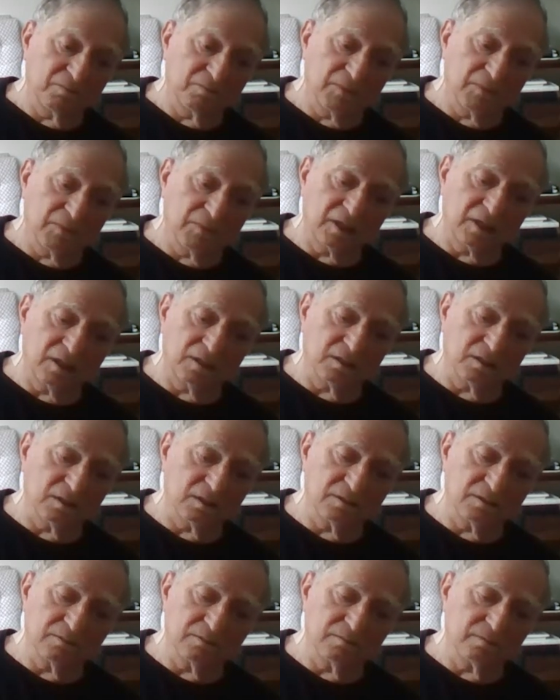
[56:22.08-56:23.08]
they
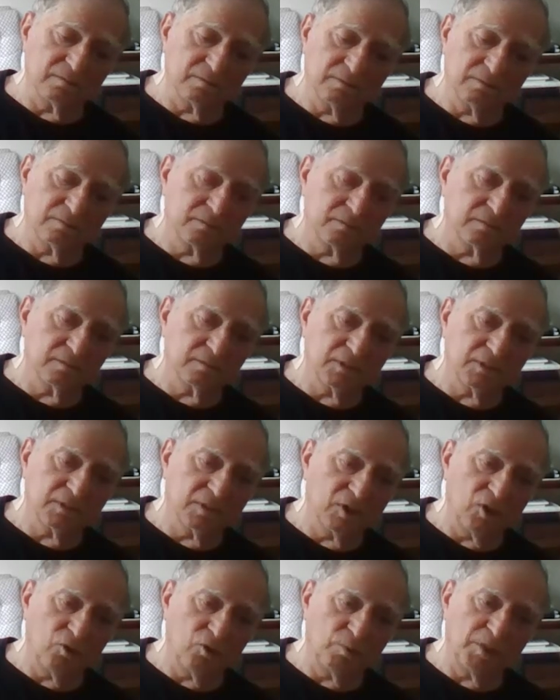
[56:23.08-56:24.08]
killed
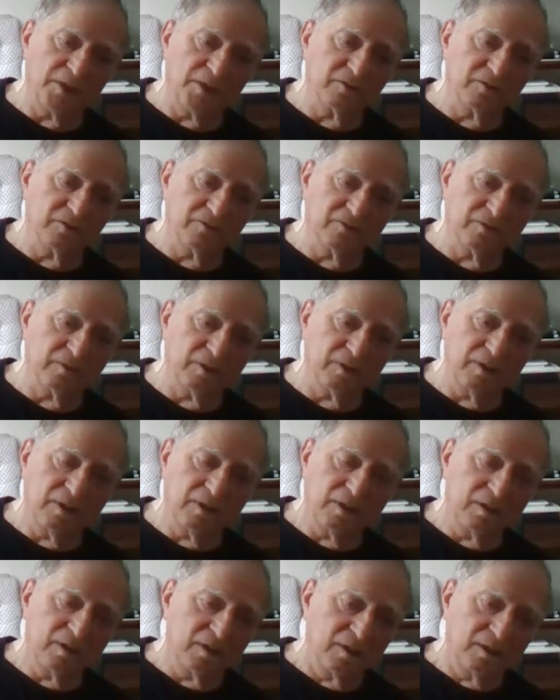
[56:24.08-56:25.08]
a whole bunch of
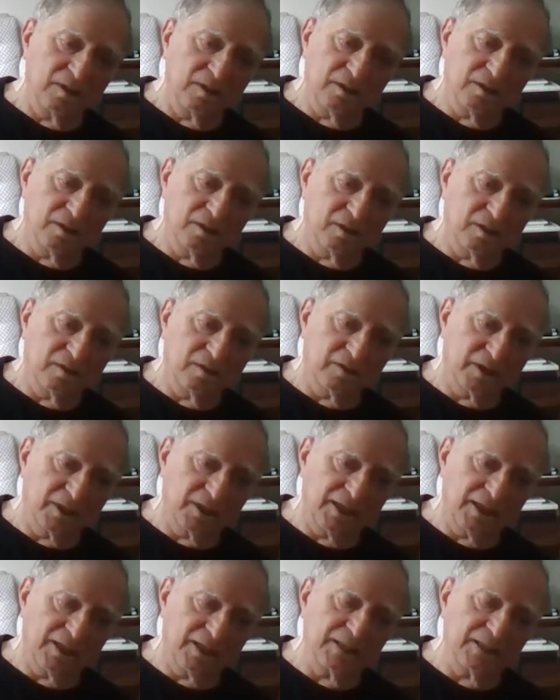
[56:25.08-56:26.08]
our
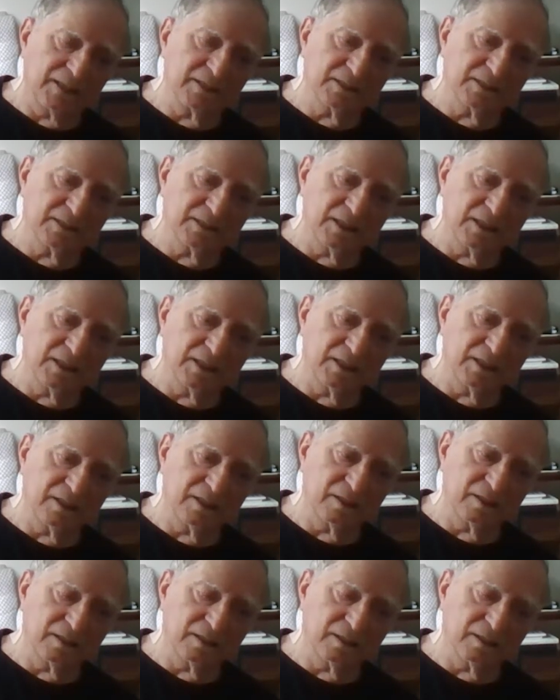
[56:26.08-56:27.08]
guys and, and
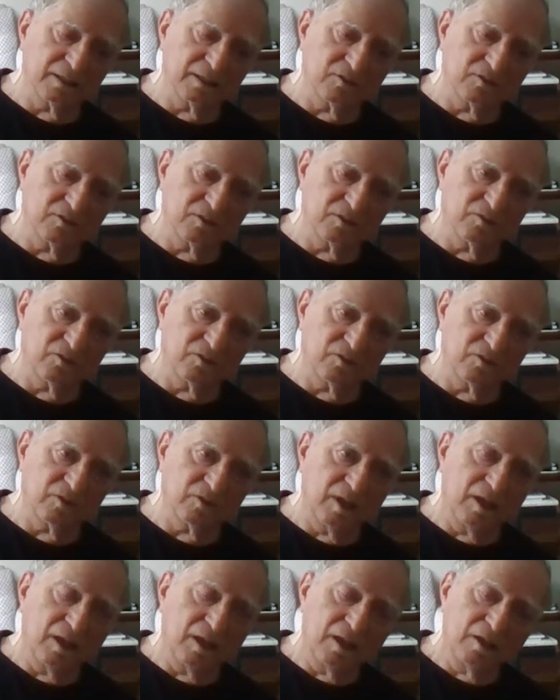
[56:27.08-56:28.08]
so
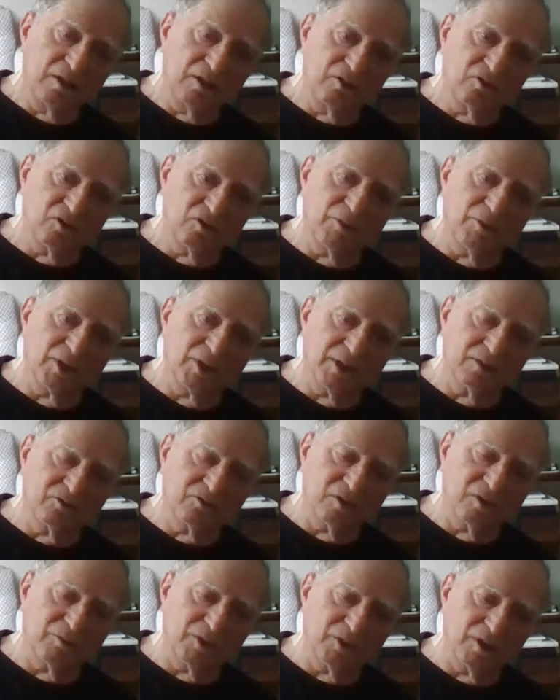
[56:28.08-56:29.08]
some of the,
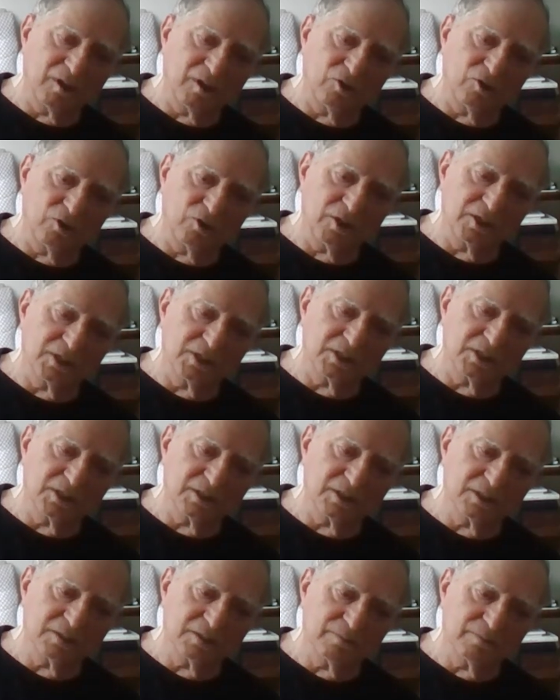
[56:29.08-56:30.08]
some of the units
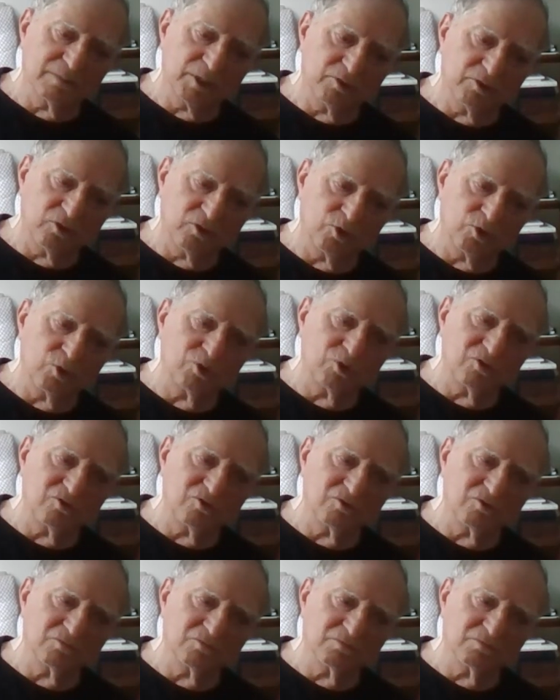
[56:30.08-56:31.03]
platoons